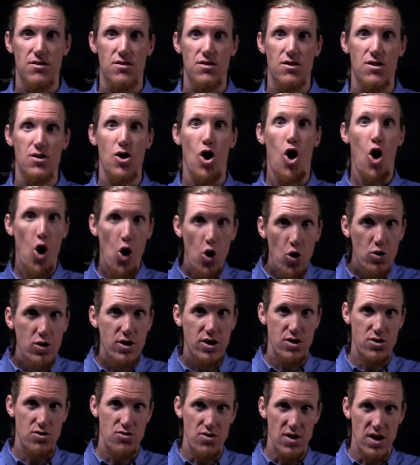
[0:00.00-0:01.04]
the
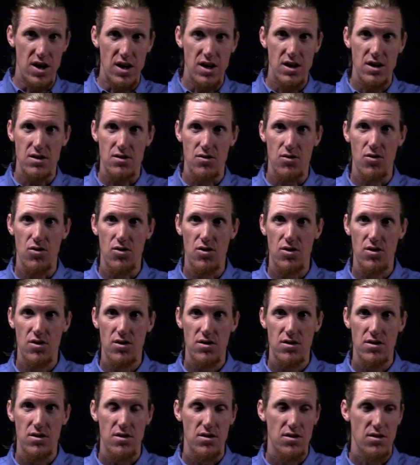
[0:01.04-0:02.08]
oak tree,
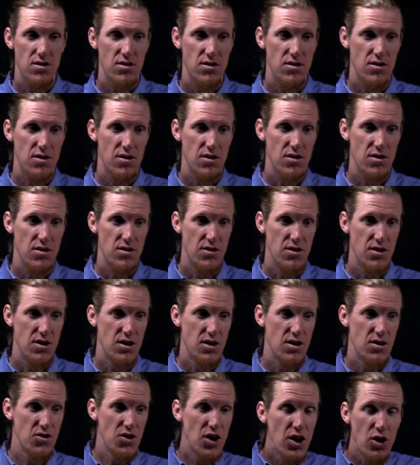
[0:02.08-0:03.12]
or
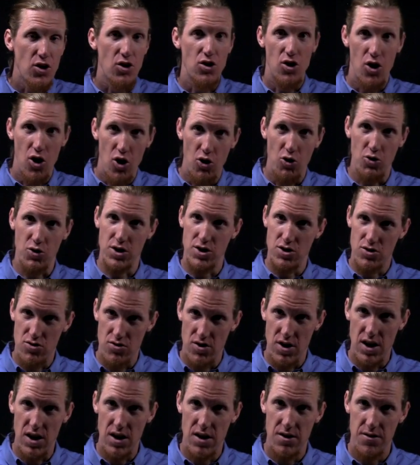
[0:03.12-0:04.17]
the little oak
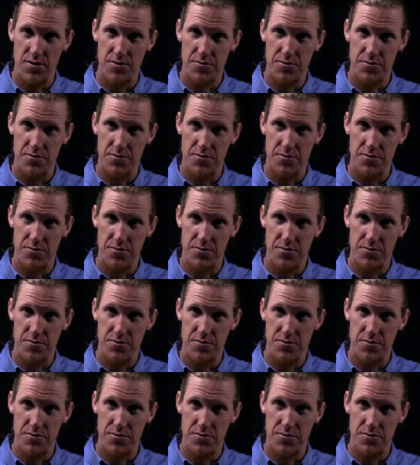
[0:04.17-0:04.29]
tree.